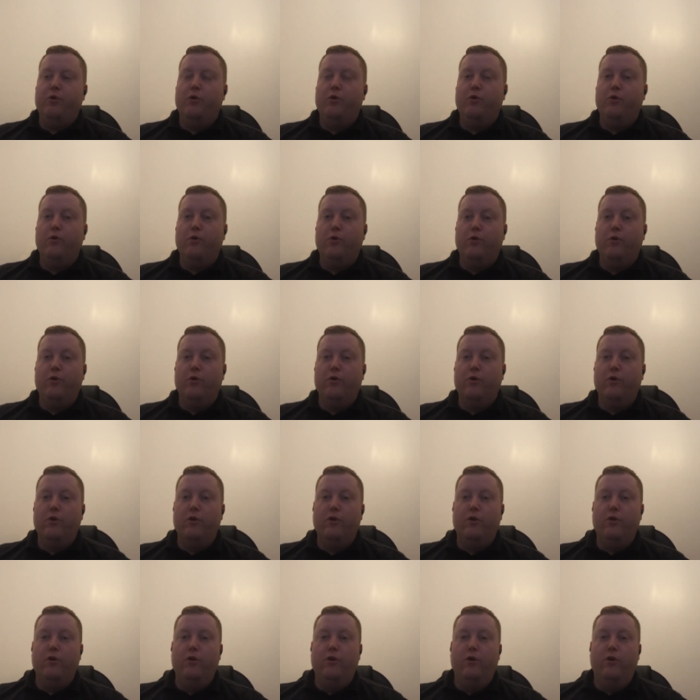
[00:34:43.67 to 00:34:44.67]
pour
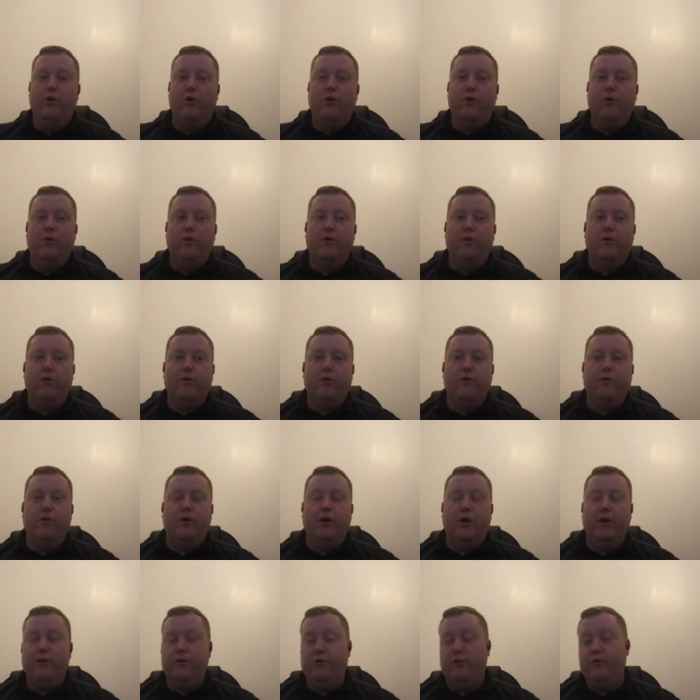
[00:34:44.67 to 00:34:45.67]
long
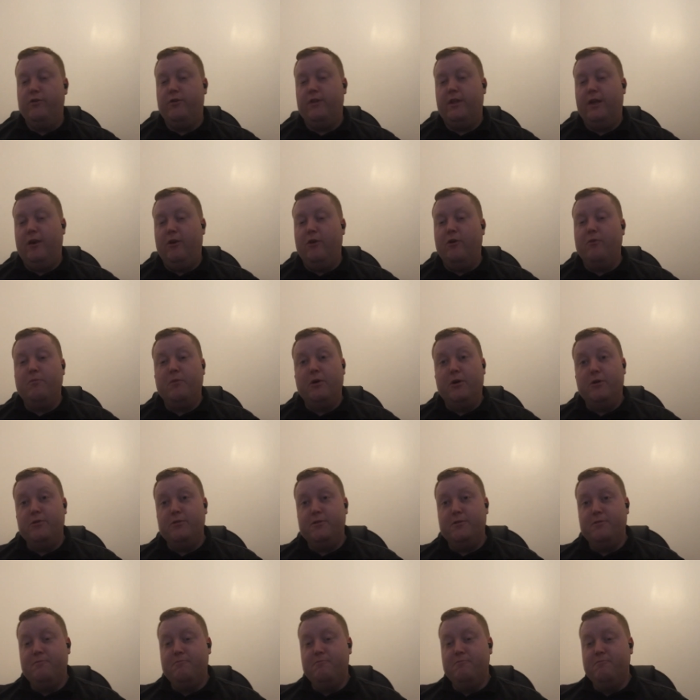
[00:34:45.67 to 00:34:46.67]
use their
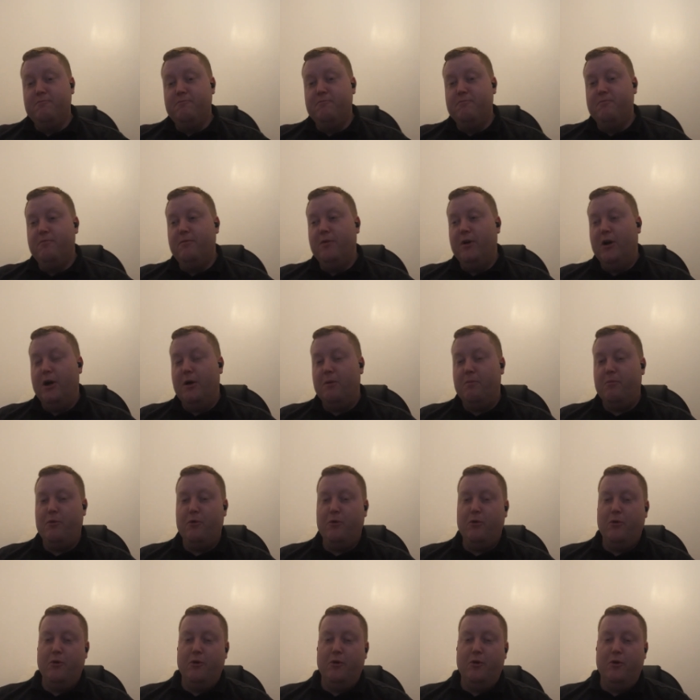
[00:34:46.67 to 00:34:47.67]
longbows,
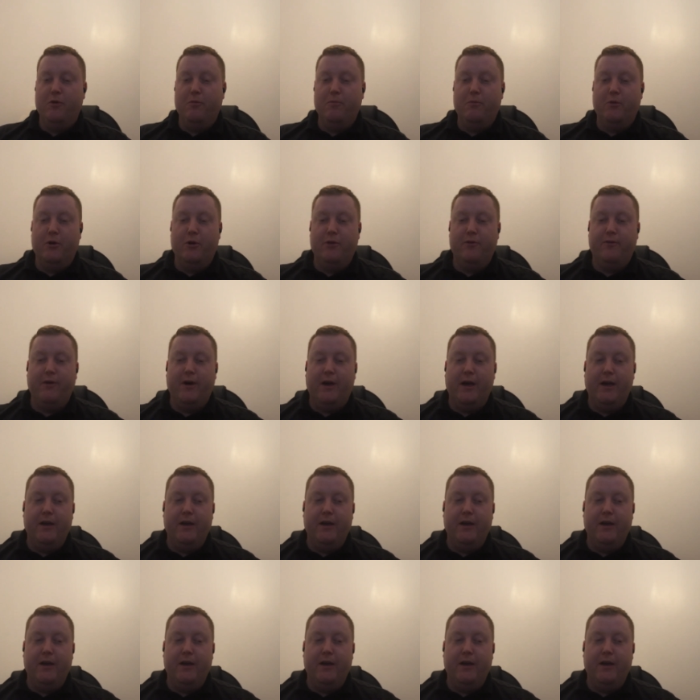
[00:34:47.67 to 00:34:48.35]
pour longbow fire